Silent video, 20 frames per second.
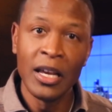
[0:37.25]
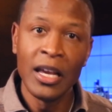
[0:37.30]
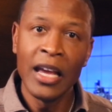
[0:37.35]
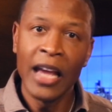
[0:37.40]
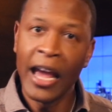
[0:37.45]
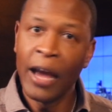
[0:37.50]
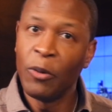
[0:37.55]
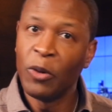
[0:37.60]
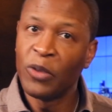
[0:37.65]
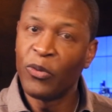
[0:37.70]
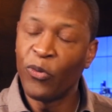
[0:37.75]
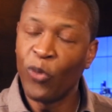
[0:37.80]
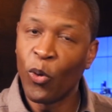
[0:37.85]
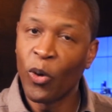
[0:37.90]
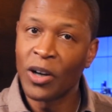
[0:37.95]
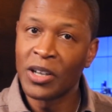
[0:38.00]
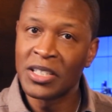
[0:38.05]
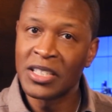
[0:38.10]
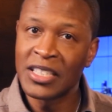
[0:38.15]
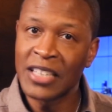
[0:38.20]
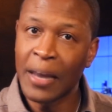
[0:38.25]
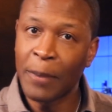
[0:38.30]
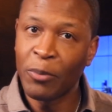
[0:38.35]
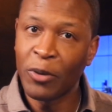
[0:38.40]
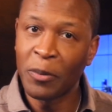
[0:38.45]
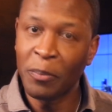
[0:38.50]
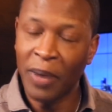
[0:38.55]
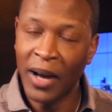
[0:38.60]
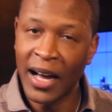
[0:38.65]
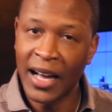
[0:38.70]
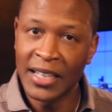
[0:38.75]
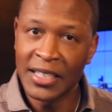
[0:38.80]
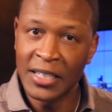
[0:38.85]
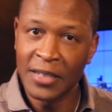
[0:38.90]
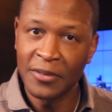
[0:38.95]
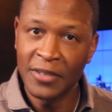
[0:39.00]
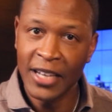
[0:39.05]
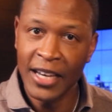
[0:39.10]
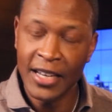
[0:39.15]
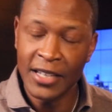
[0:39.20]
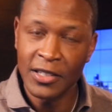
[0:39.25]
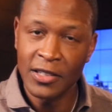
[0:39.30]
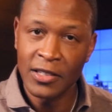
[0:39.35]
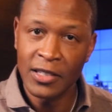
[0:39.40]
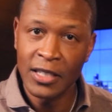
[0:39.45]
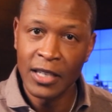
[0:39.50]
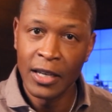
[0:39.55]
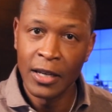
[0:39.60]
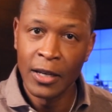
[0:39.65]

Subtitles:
and with 4 separate positive tests.